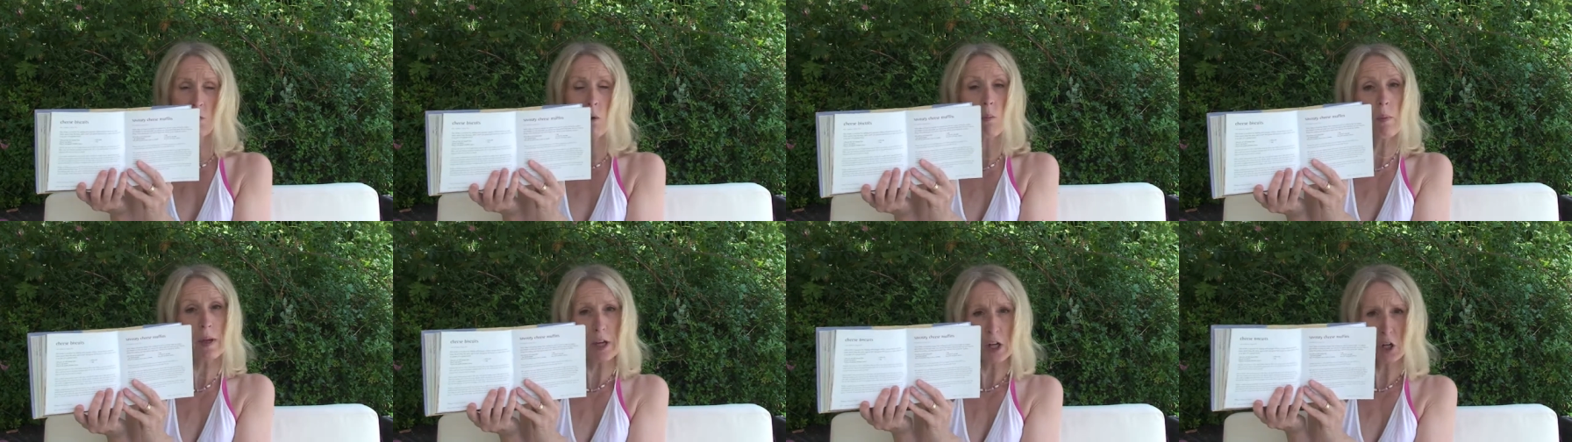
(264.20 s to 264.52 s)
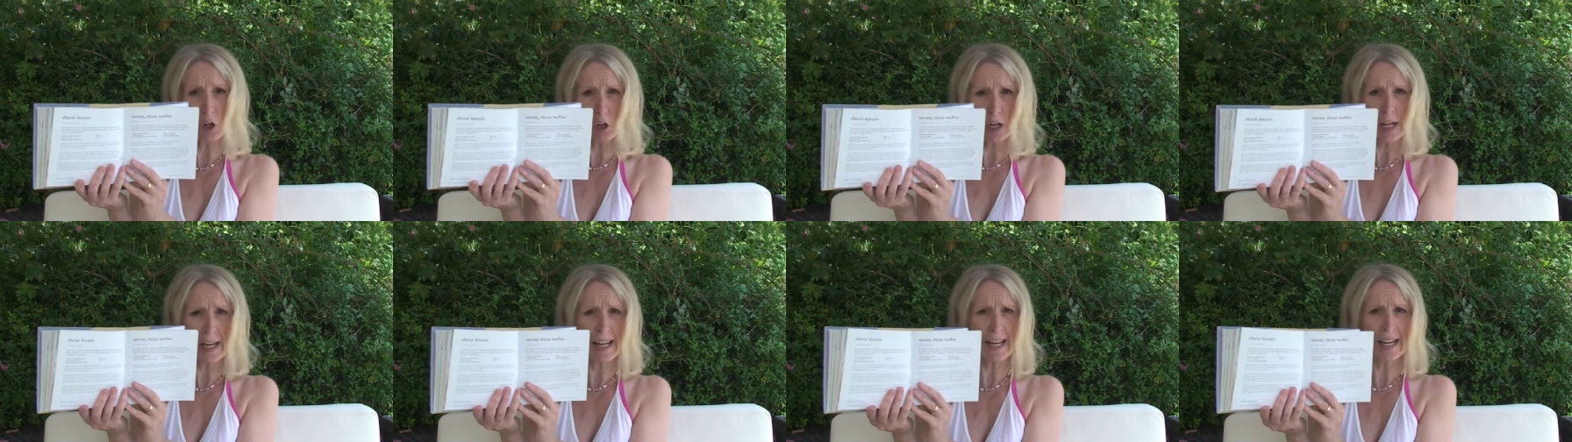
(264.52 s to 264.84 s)
what we
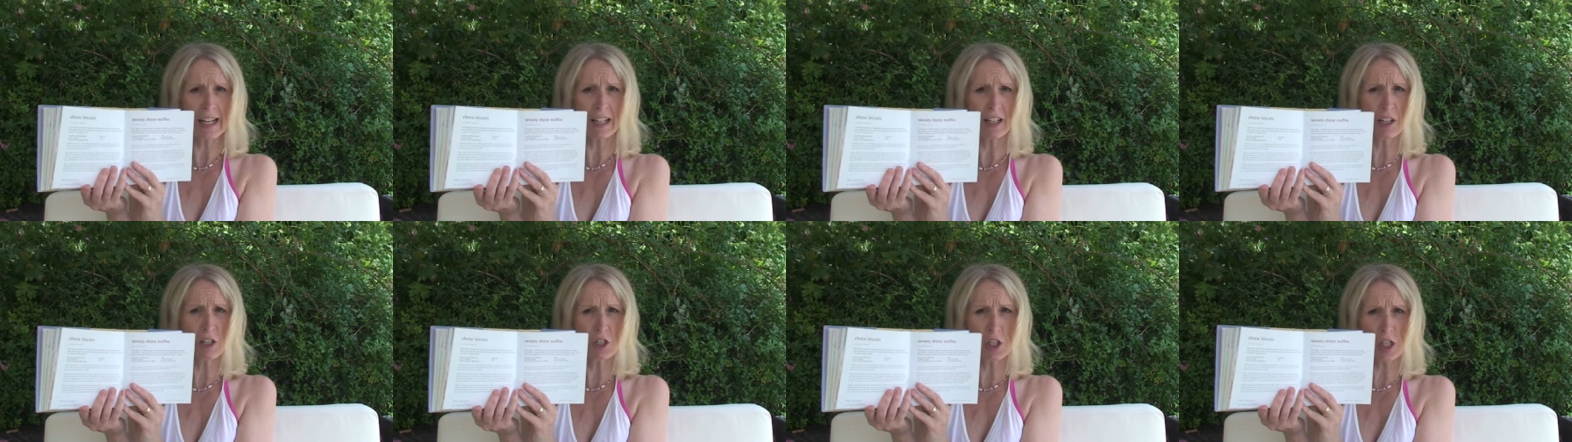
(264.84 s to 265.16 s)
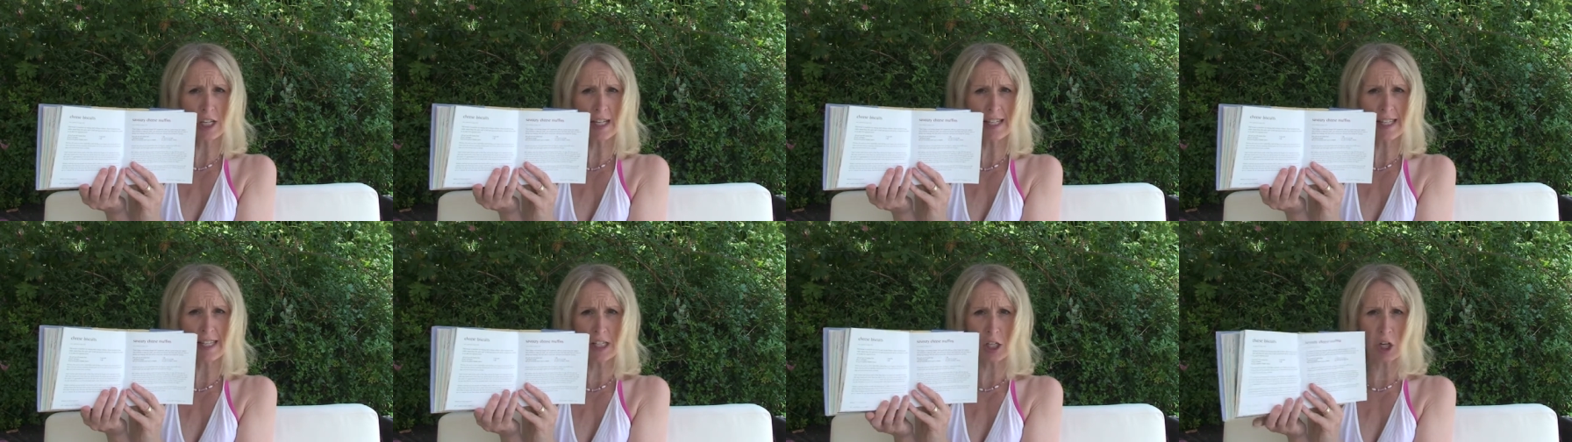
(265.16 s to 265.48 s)
call in England
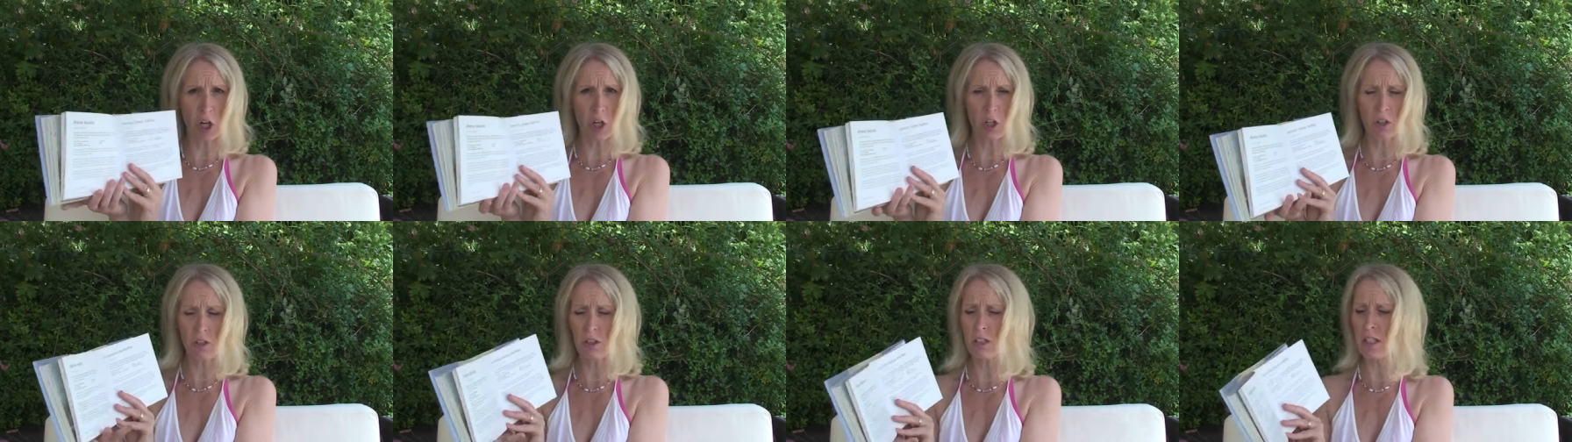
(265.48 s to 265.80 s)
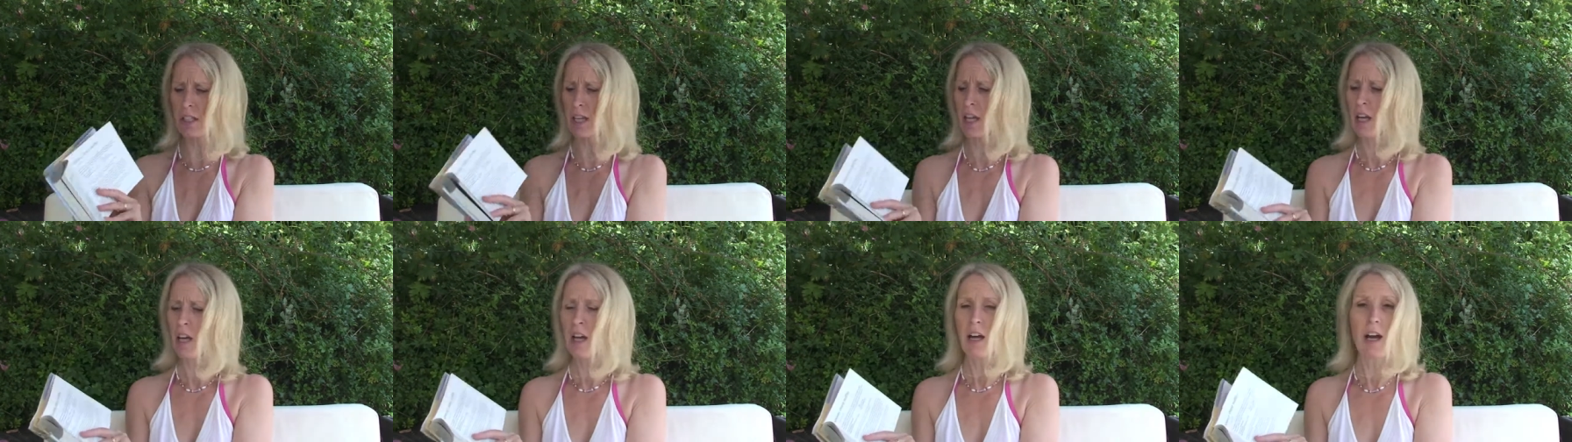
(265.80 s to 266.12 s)
cheese
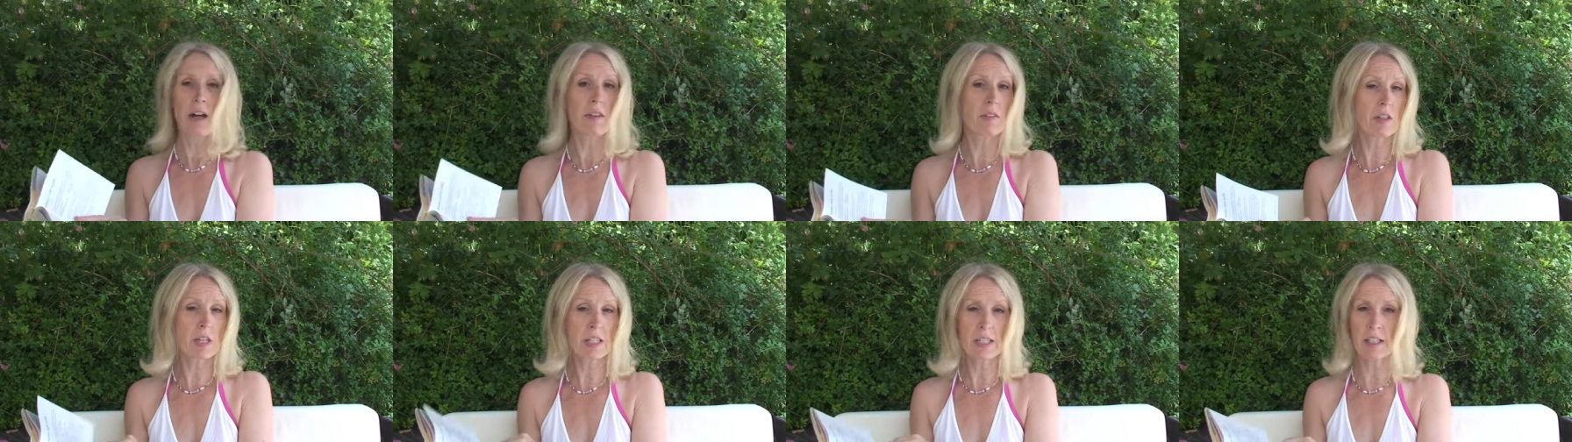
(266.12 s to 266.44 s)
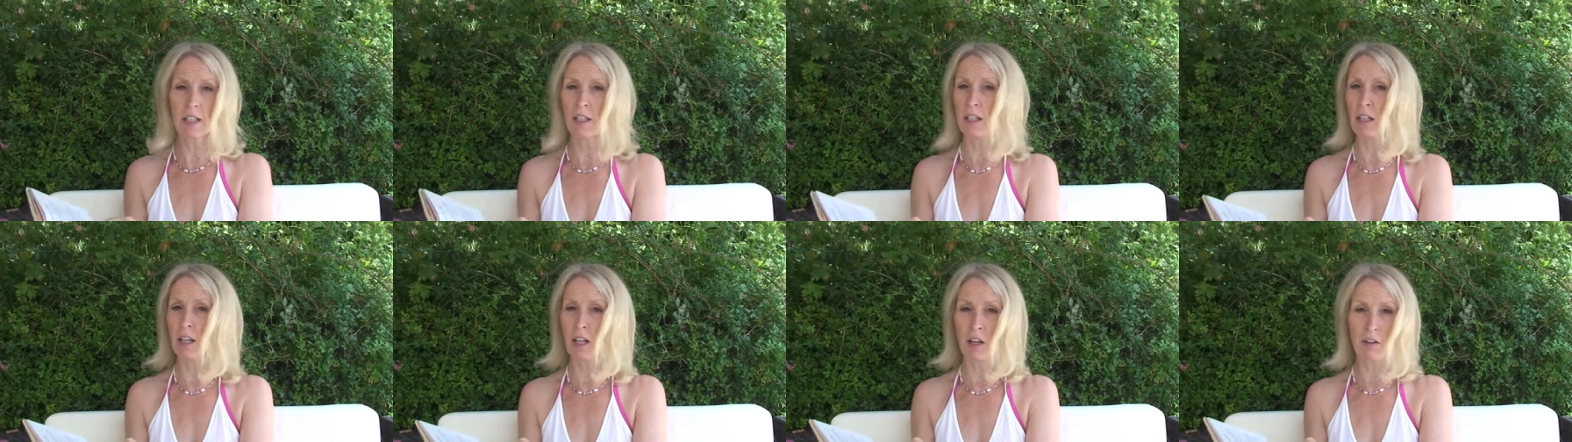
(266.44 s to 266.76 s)
scones, and these
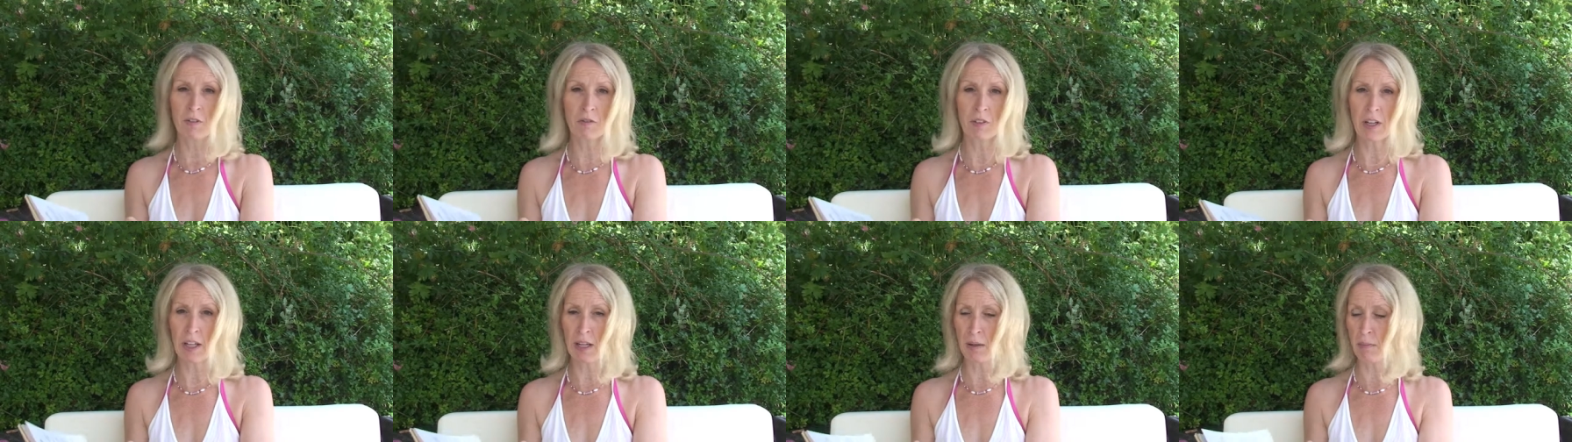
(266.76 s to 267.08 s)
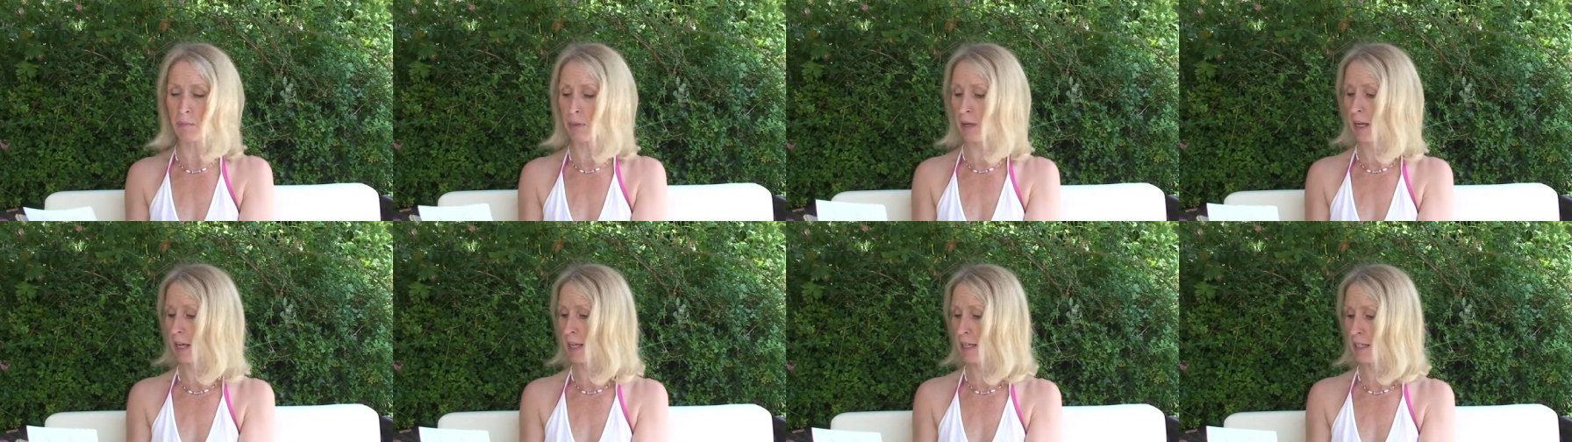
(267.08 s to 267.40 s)
are lovely
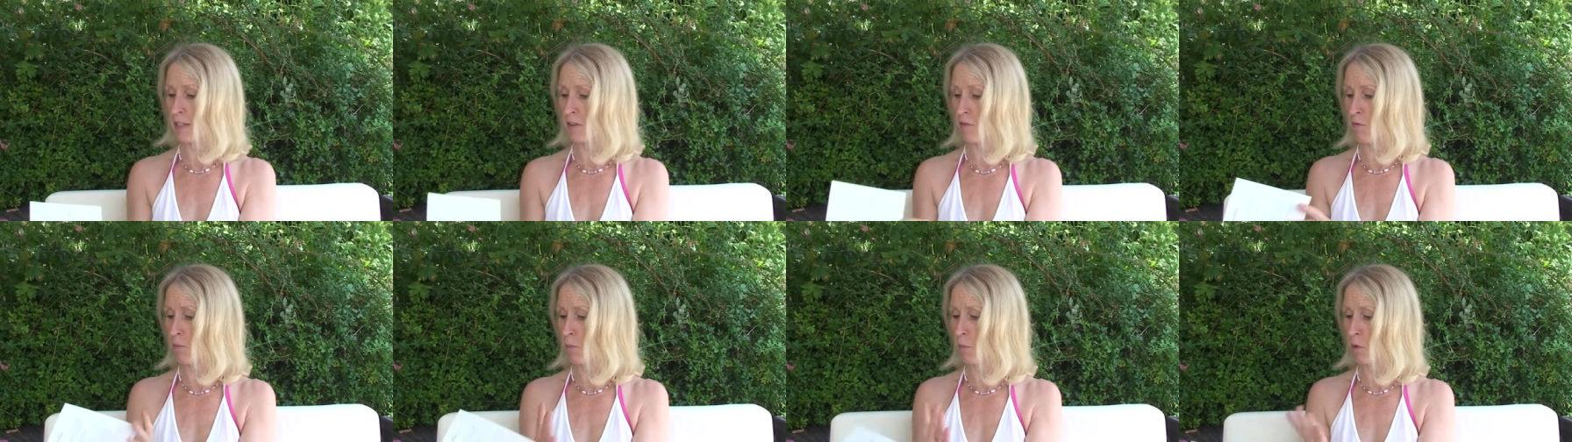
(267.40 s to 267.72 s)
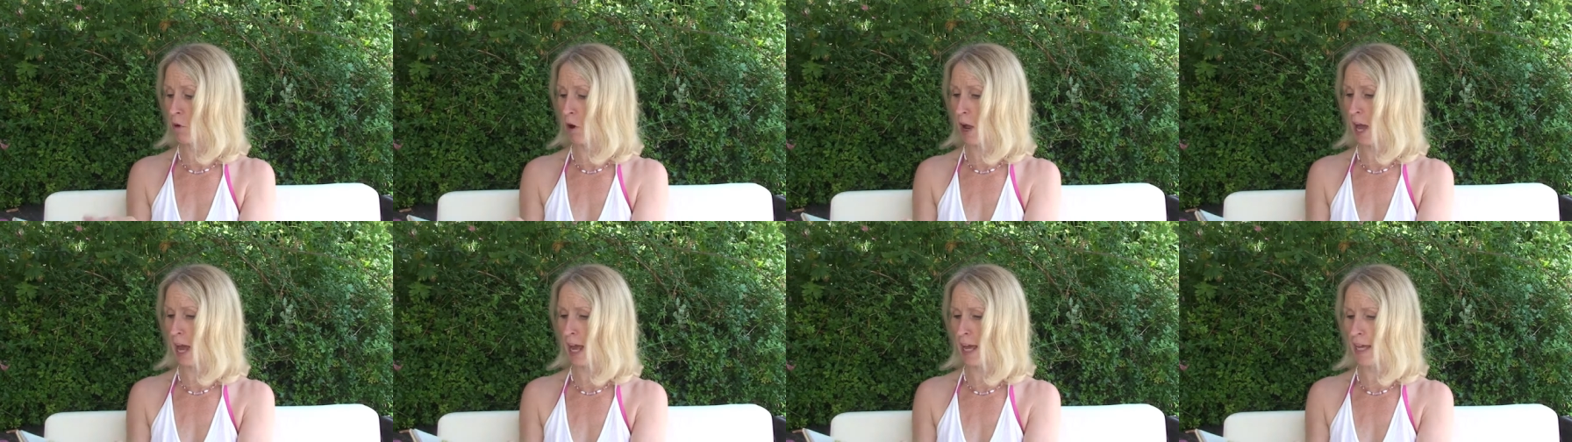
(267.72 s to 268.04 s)
in place of
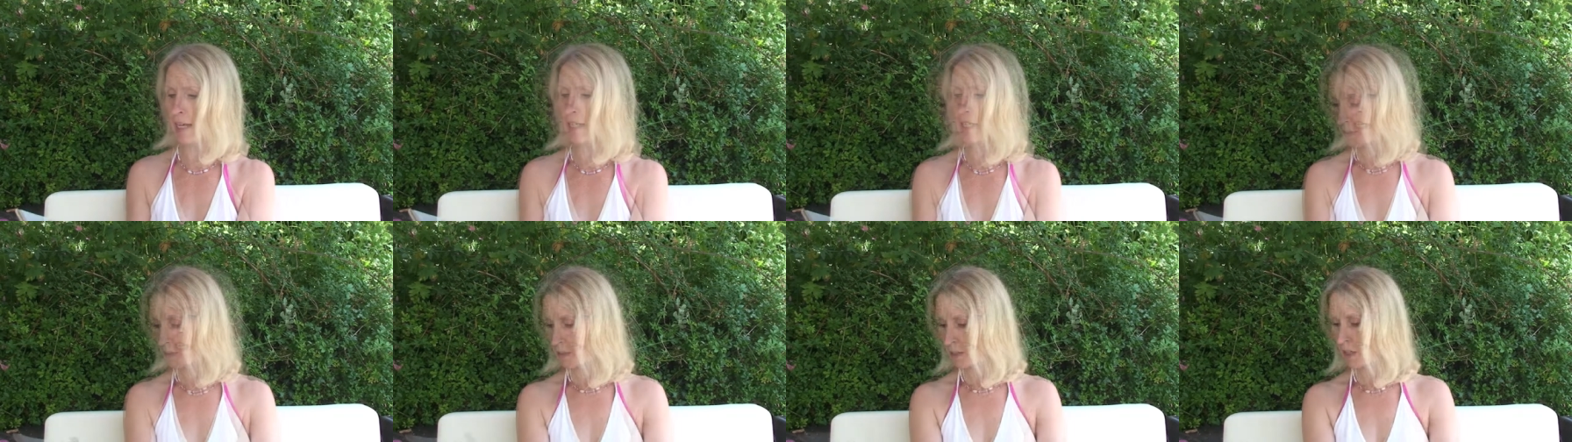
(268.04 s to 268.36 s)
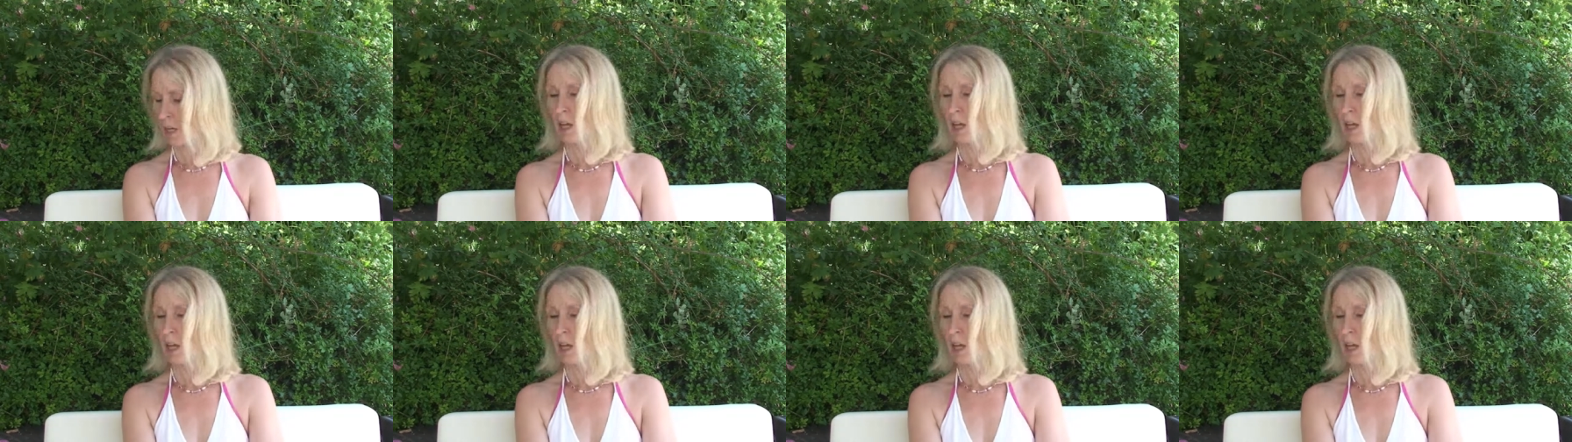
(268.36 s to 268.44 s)
bread.